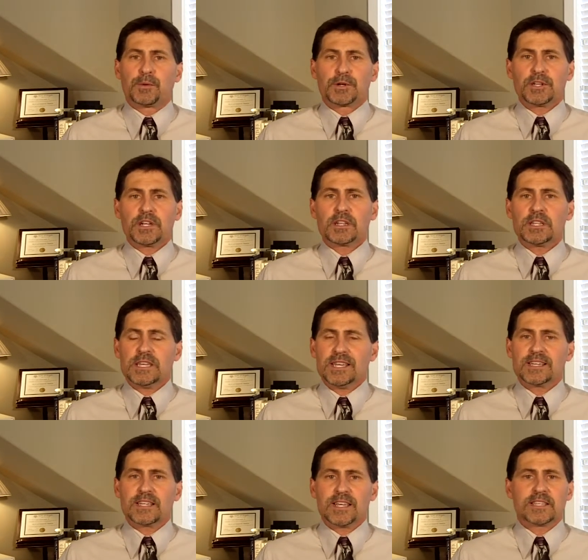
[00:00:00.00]
particularly
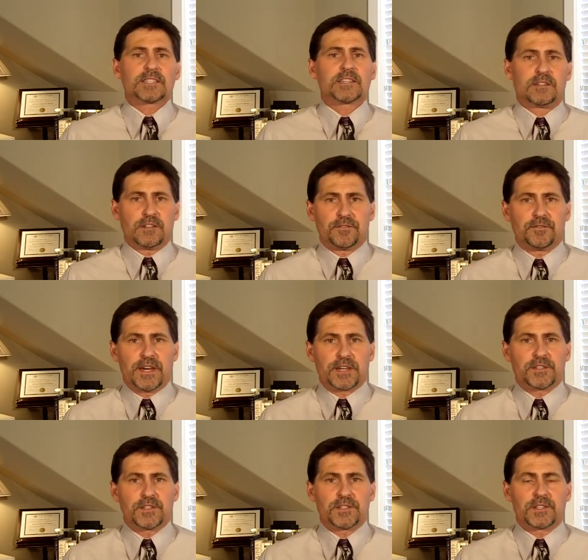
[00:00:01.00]
intestinal
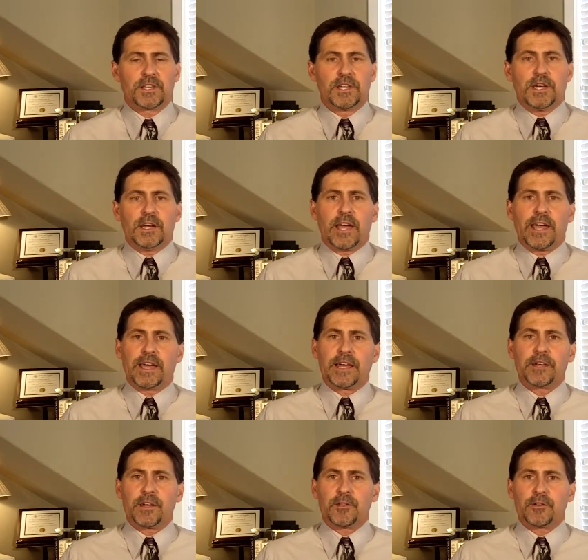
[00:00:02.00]
infections.
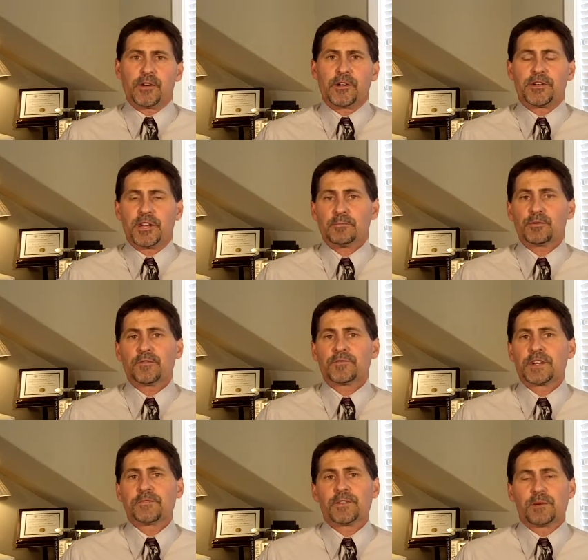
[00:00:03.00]
And there are a number
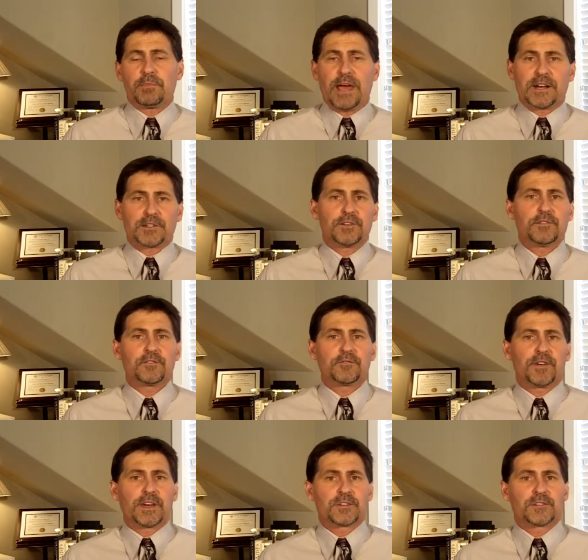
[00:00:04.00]
of different bacterial
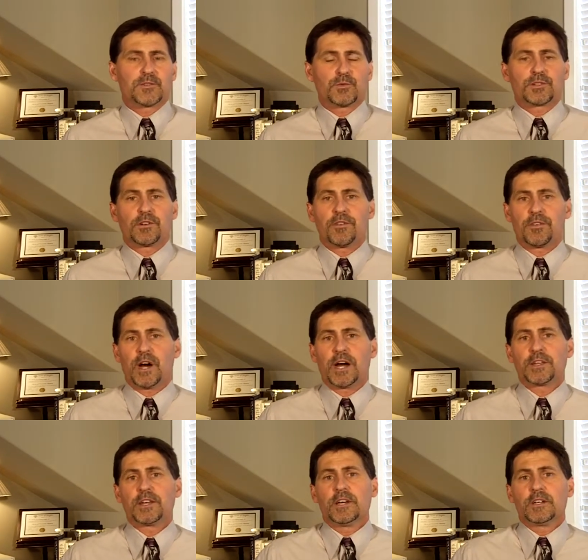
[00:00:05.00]
infections which are
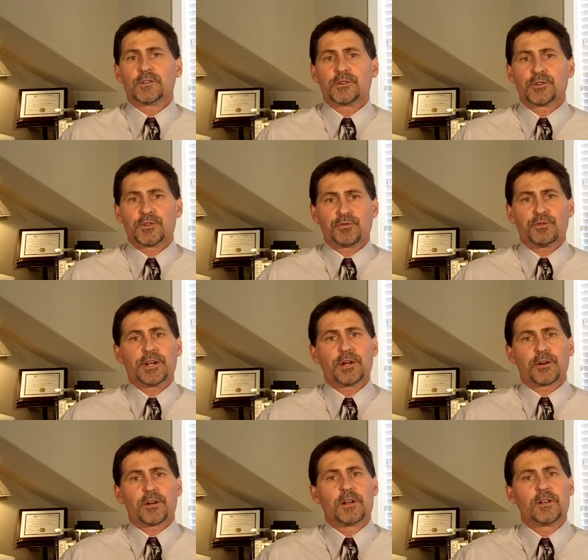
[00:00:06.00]
thought to
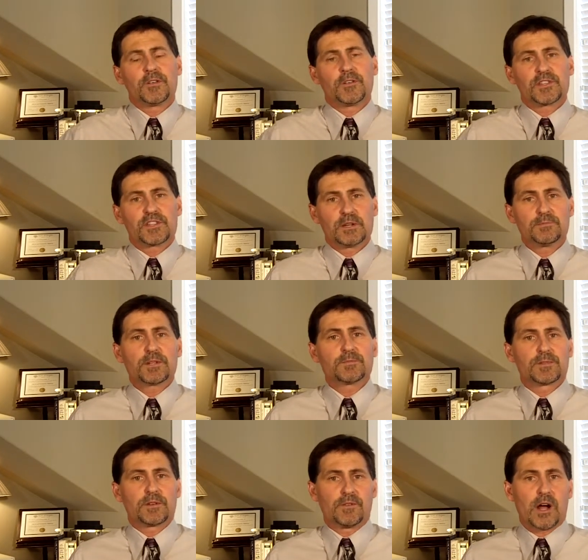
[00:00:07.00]
trigger the
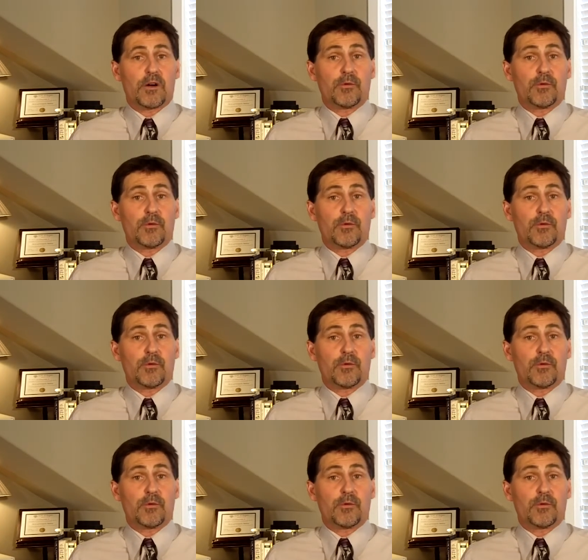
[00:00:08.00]
symptoms of